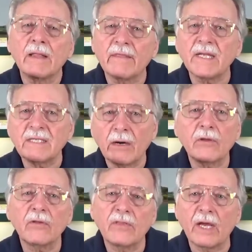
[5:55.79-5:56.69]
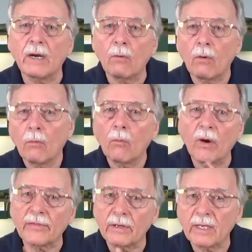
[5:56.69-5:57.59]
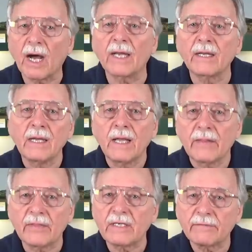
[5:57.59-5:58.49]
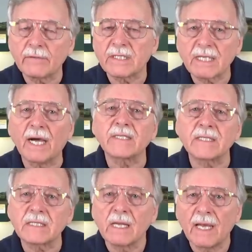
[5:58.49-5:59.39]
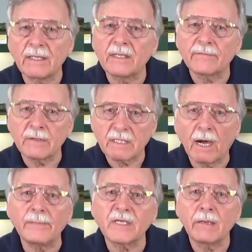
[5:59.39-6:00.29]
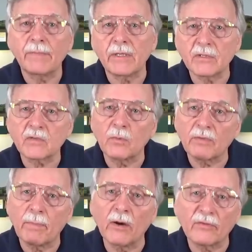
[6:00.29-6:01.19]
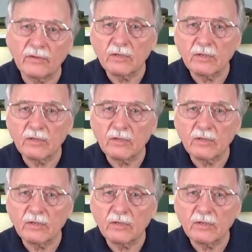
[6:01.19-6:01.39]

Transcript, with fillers: they tell you there whether or not the different sizes and different types can be used with both